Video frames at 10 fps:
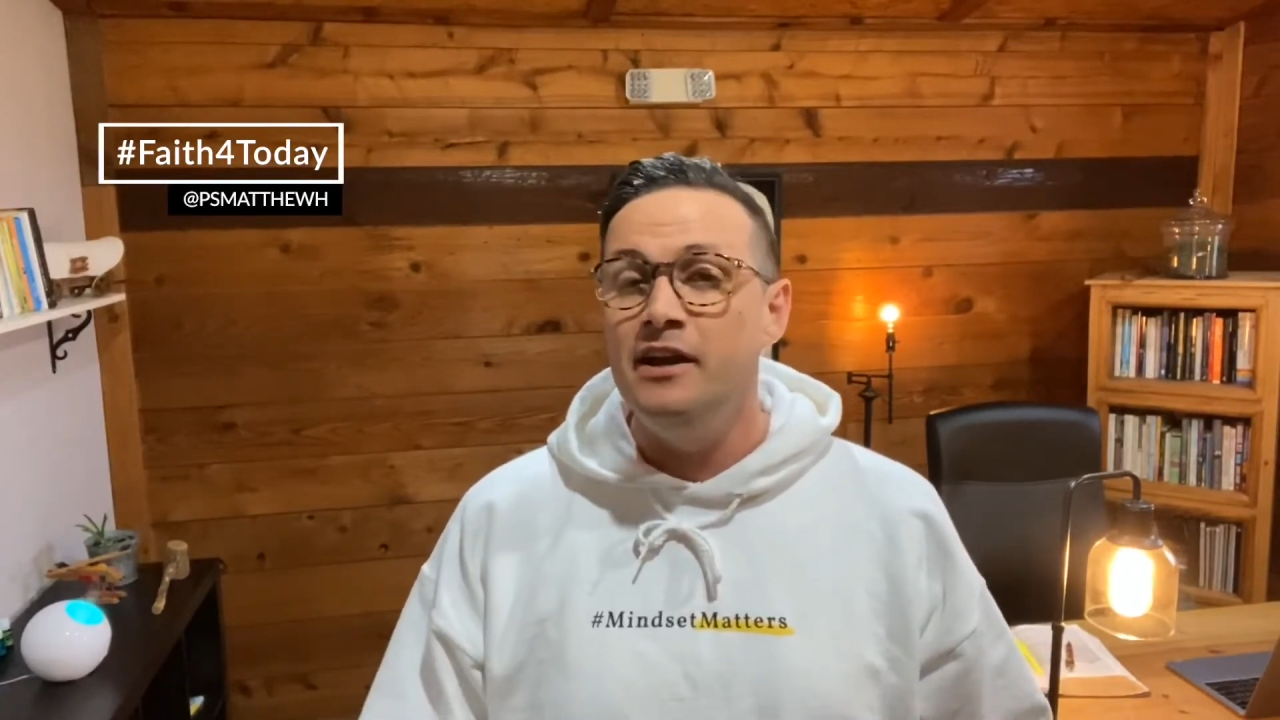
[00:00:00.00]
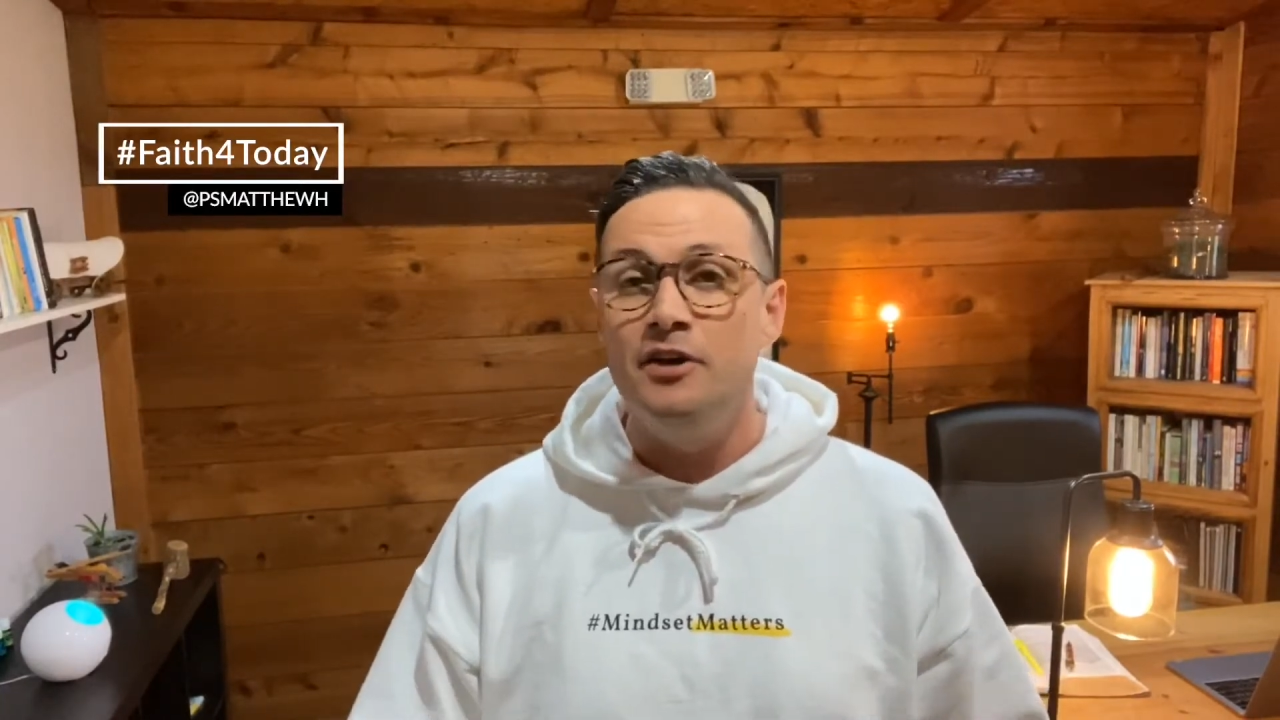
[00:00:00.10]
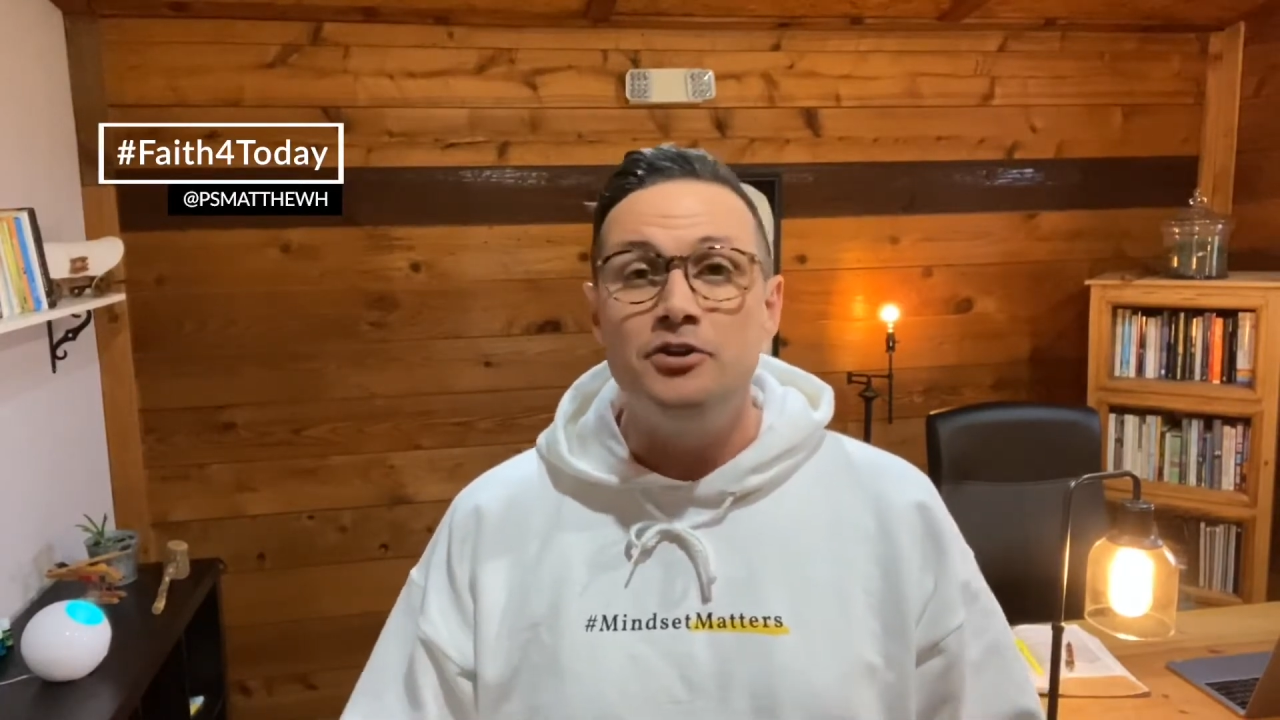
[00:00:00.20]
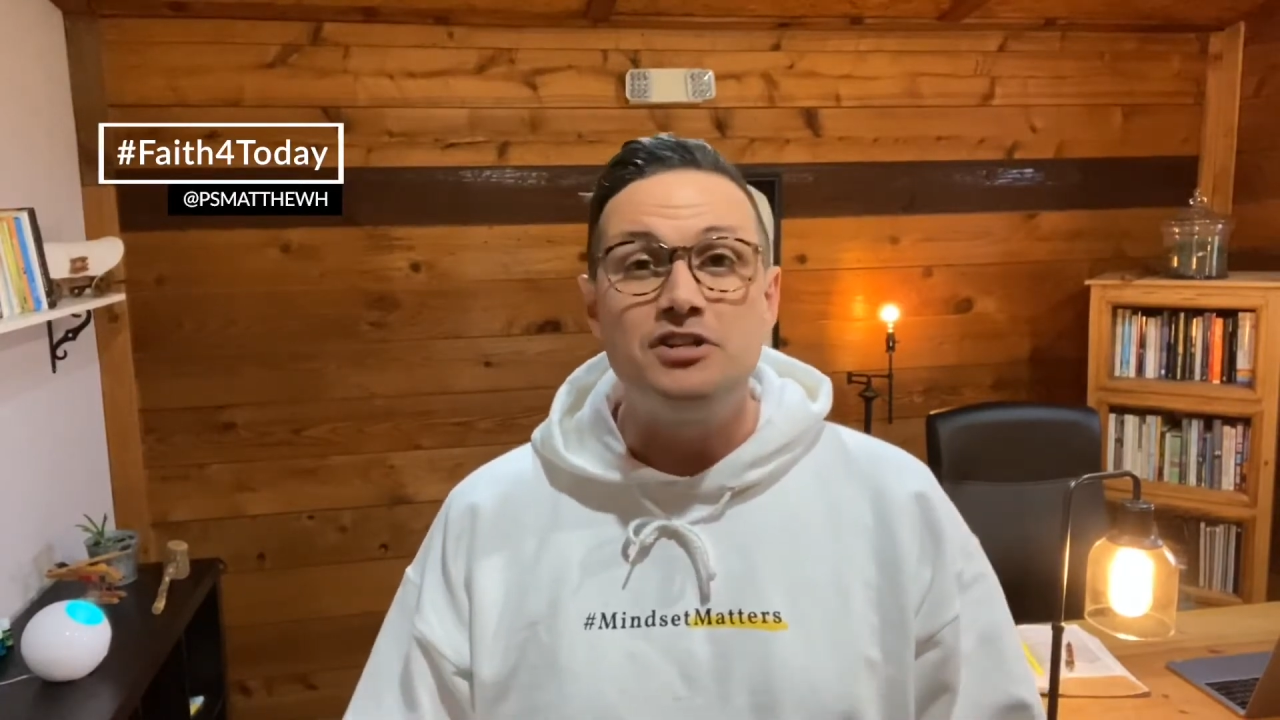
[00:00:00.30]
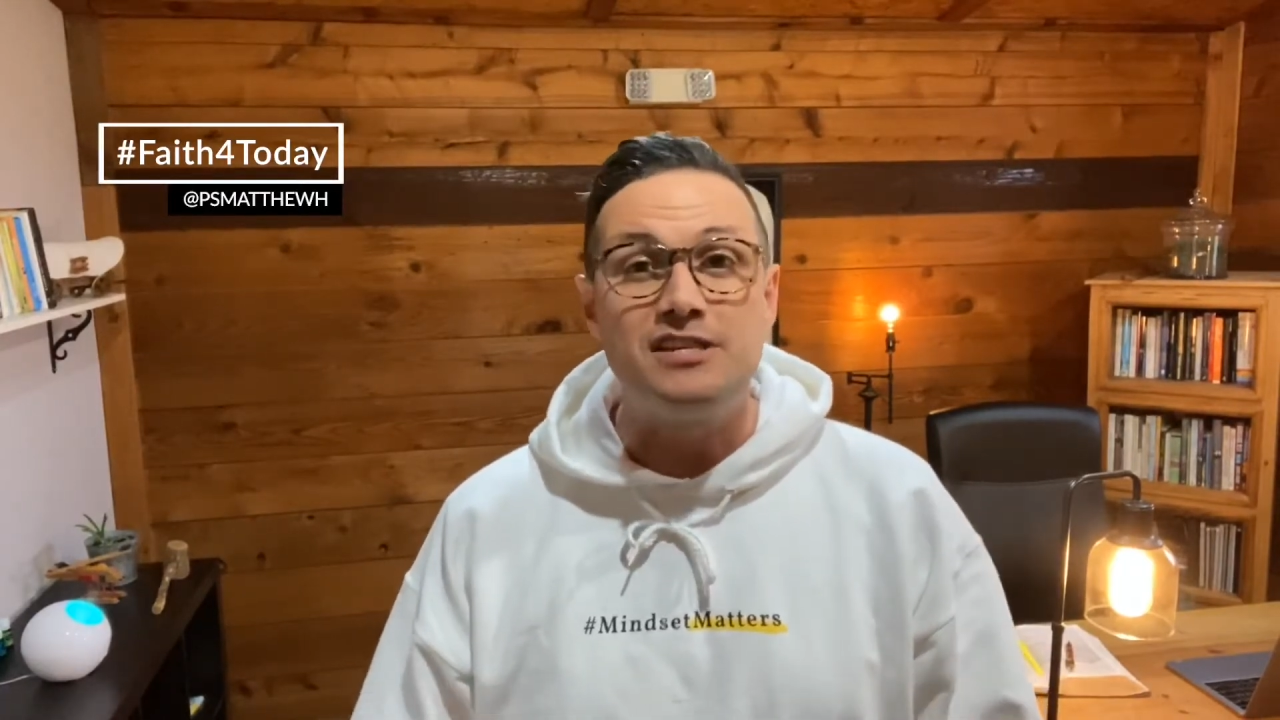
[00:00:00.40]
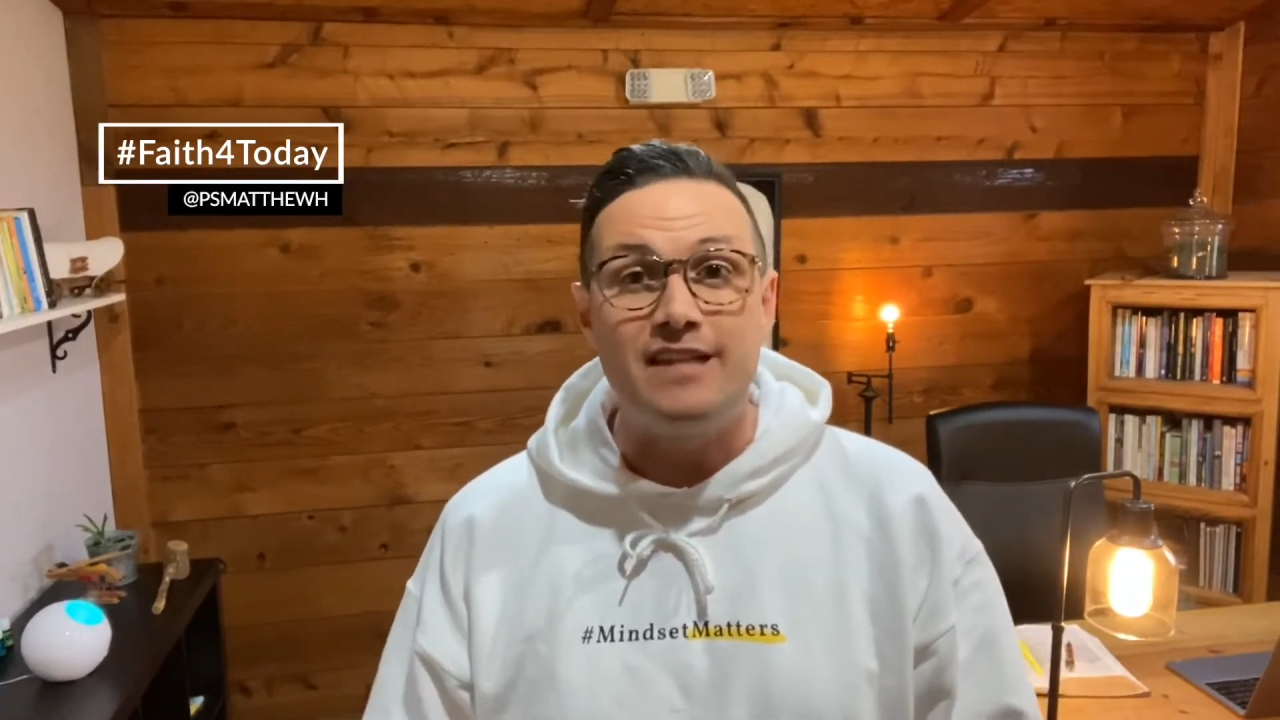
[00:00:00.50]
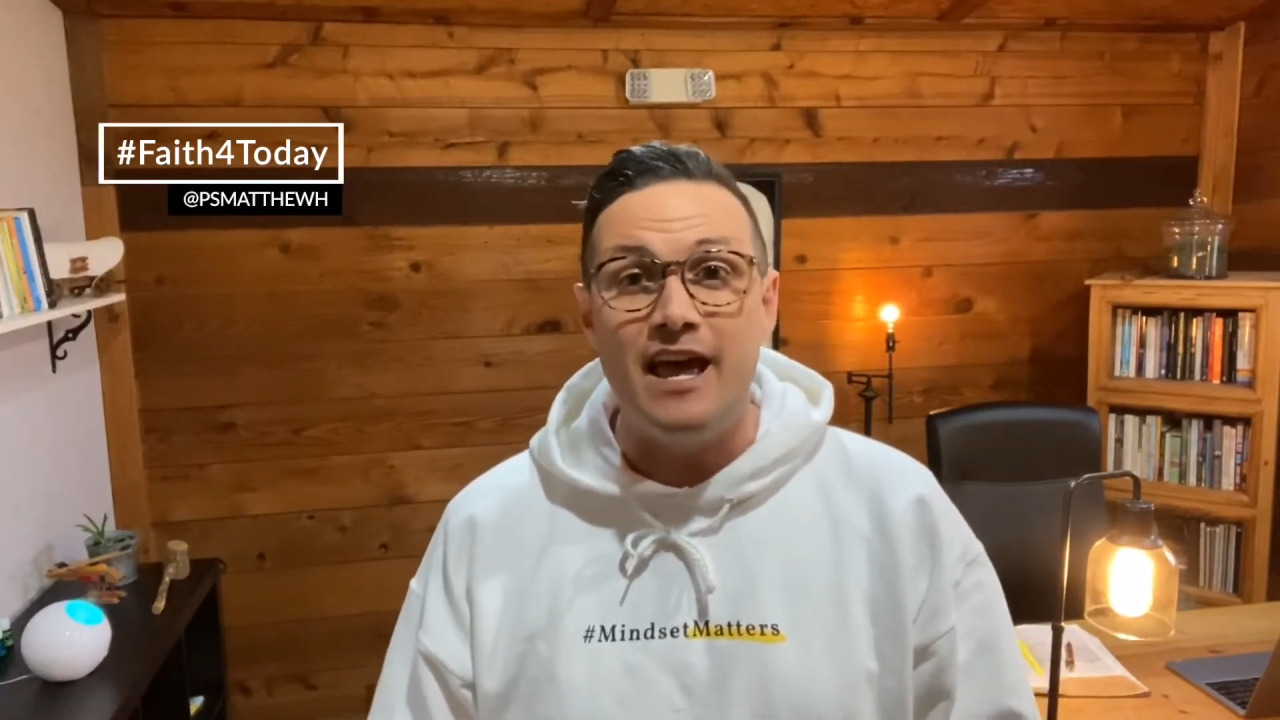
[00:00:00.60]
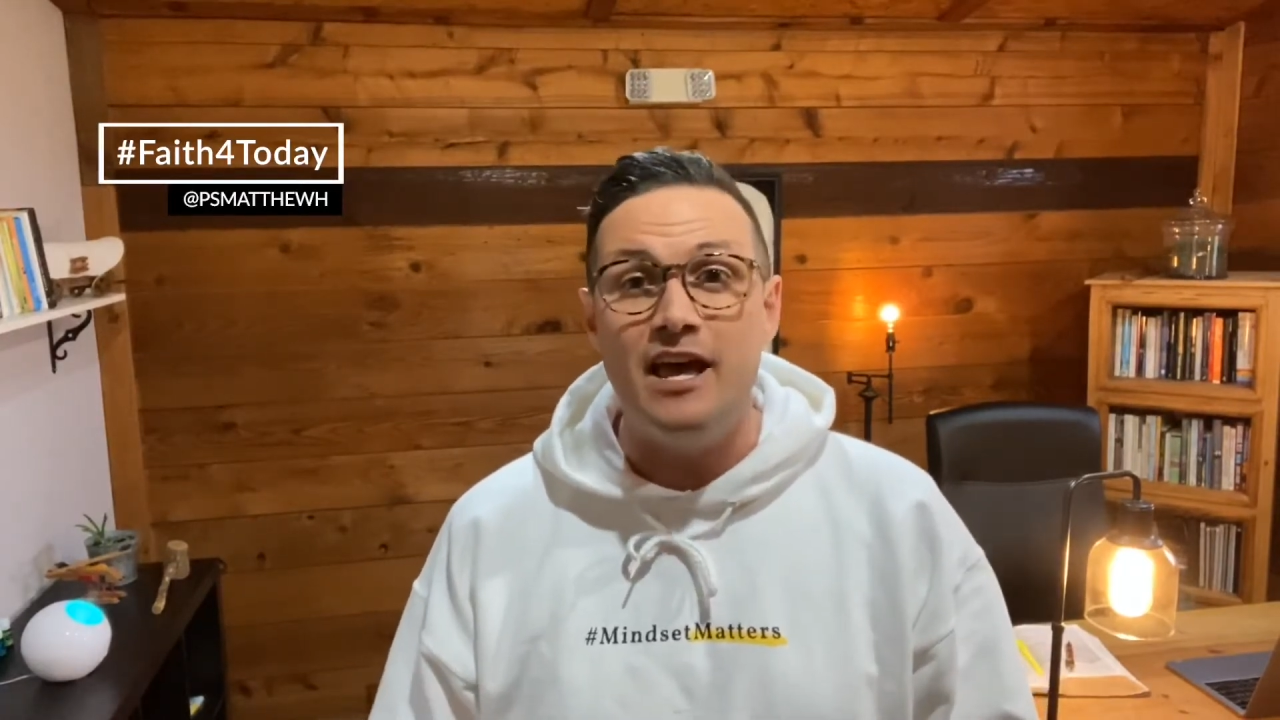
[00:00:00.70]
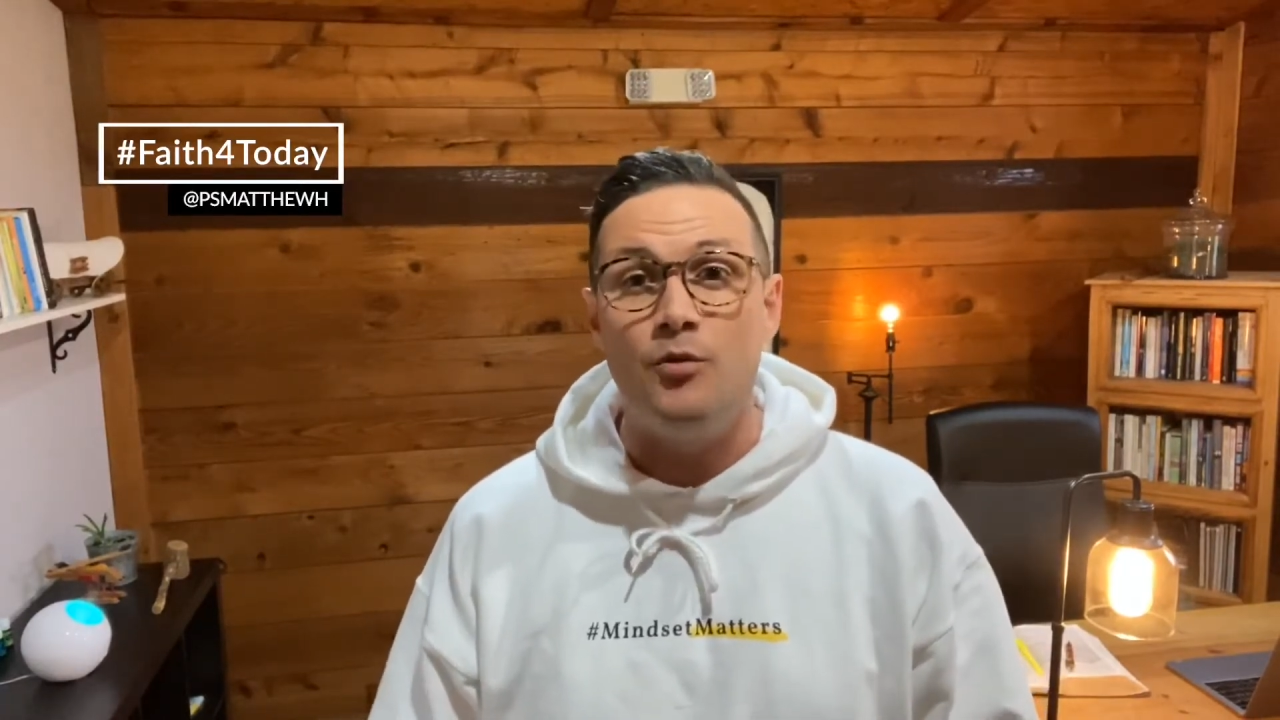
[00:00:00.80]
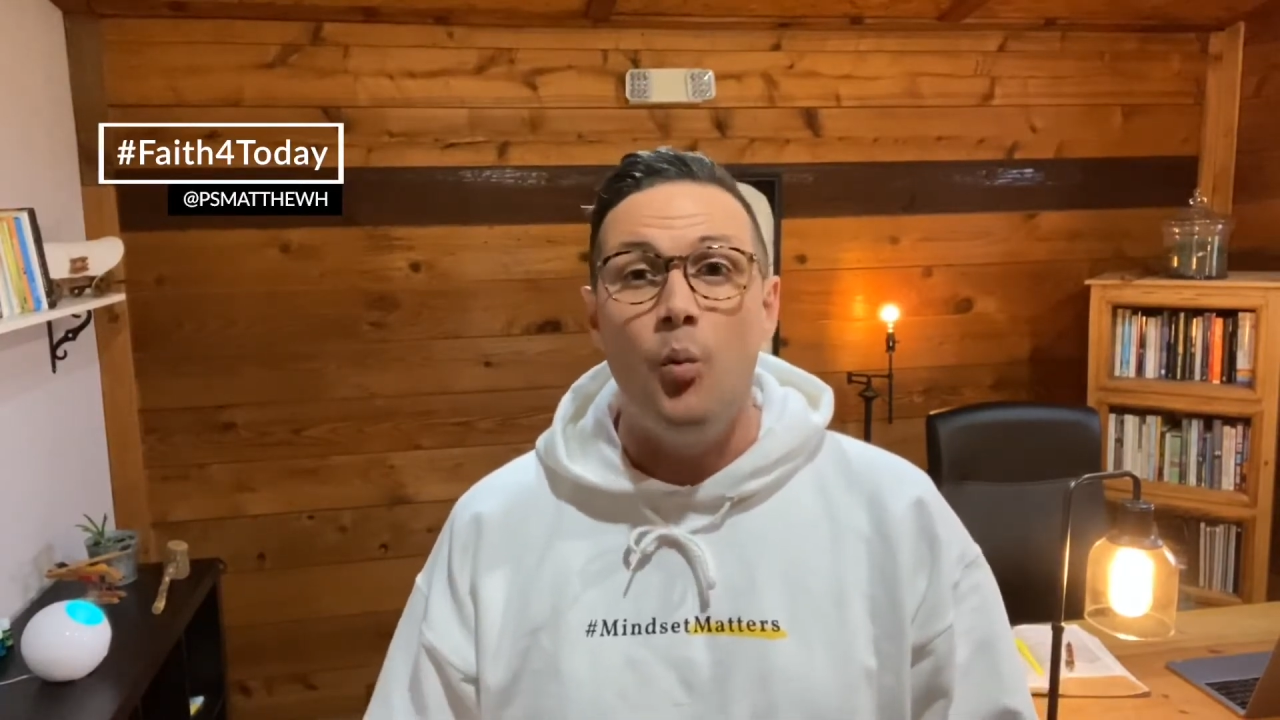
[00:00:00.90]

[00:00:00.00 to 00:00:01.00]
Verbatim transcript: understand